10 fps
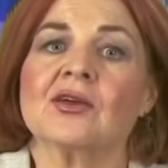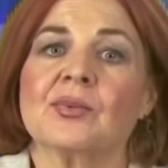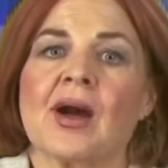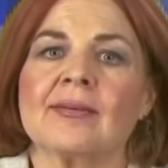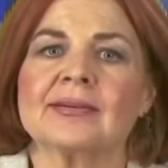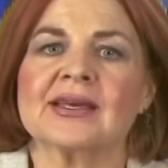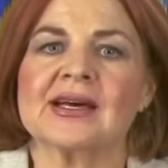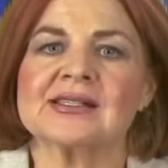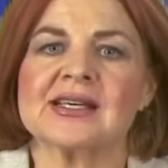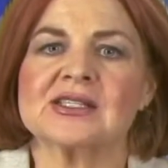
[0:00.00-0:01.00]
You probably
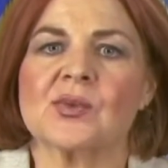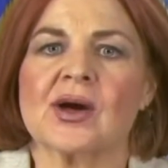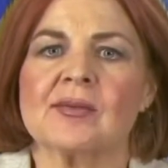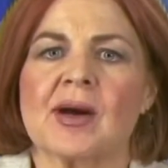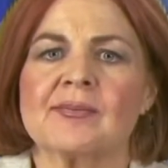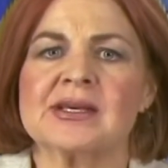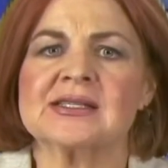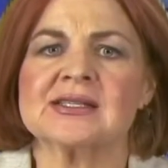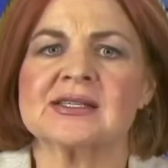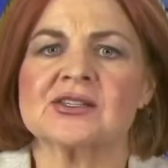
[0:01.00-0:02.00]
guessed that's why my
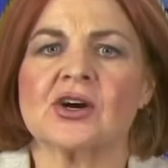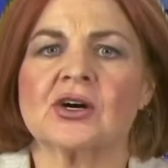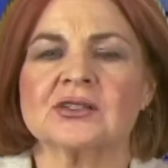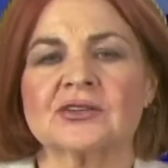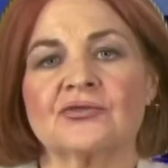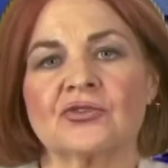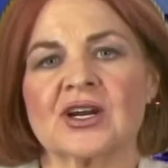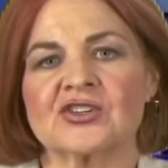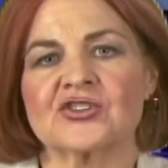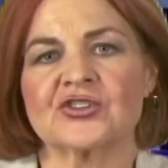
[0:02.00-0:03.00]
business is called A
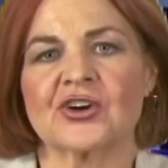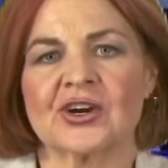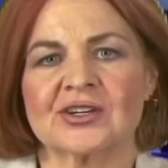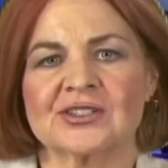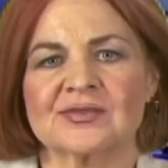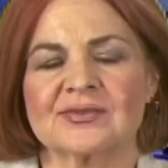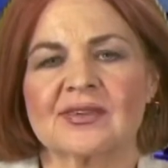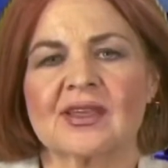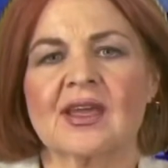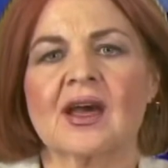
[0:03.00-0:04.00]
Fresh Start.
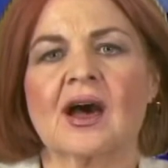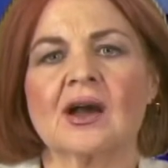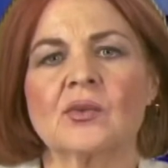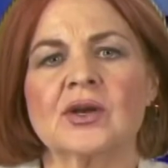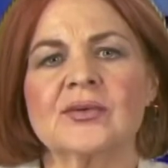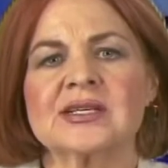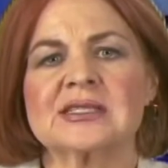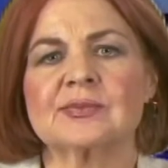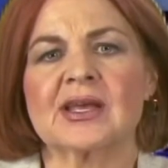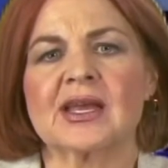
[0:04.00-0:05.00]
I want to
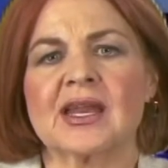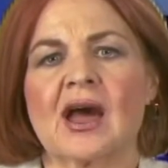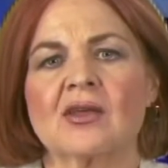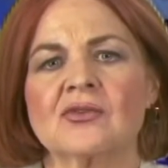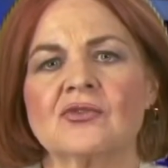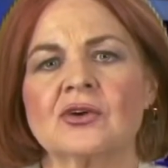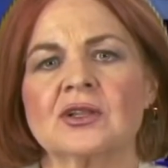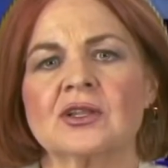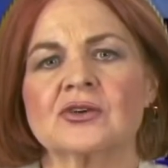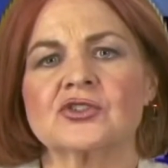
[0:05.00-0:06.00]
explain how the
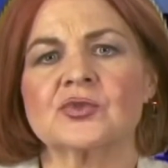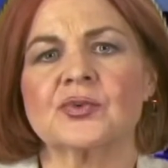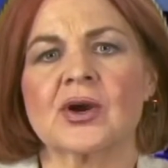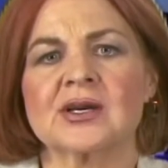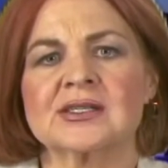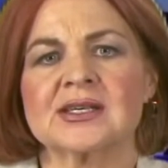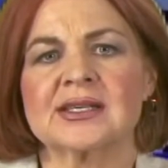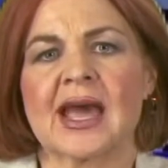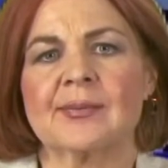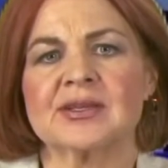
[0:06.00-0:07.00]
foreclosure process
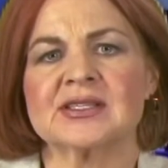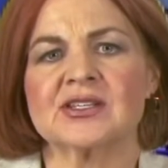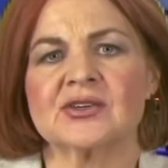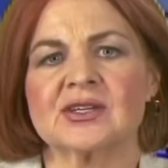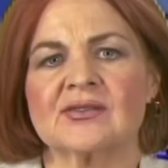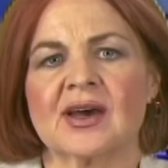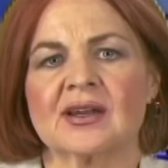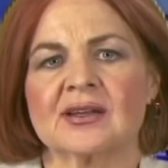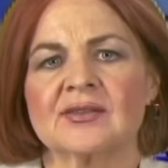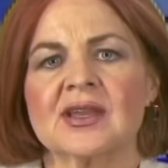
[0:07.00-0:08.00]
happens here in
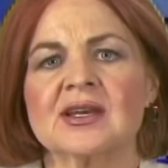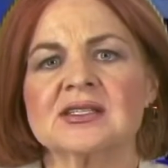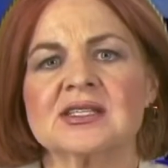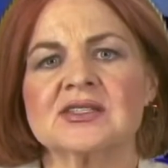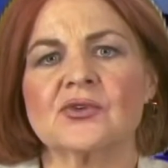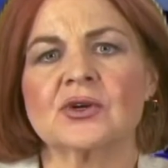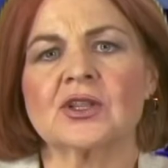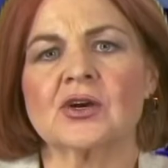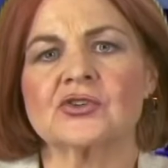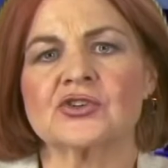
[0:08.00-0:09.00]
Nevada, since
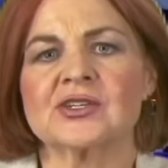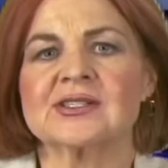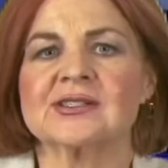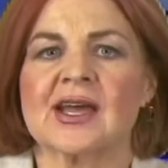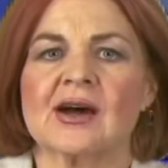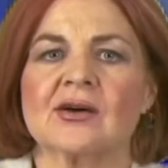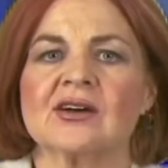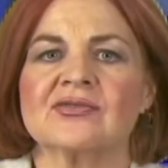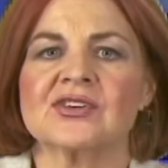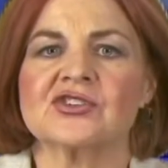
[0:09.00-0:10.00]
foreclosure is now
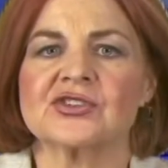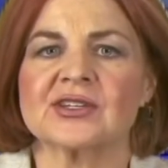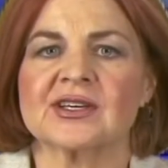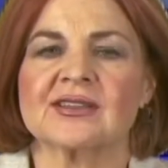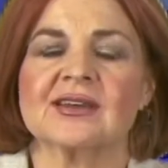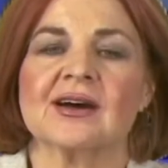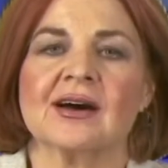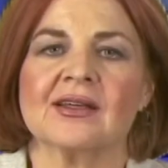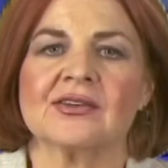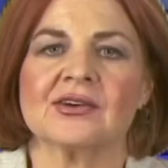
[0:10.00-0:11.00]
officially the
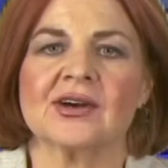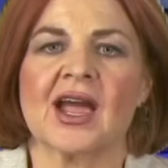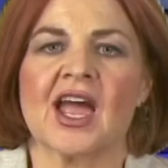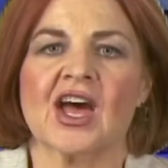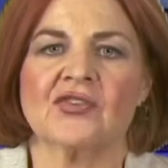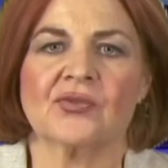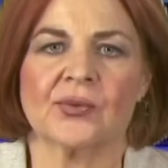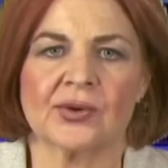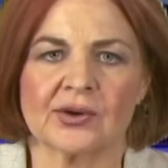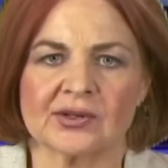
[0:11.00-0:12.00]
other F
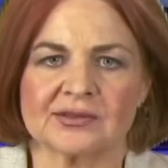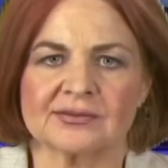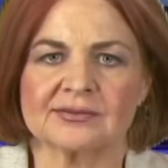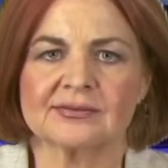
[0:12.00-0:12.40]
word.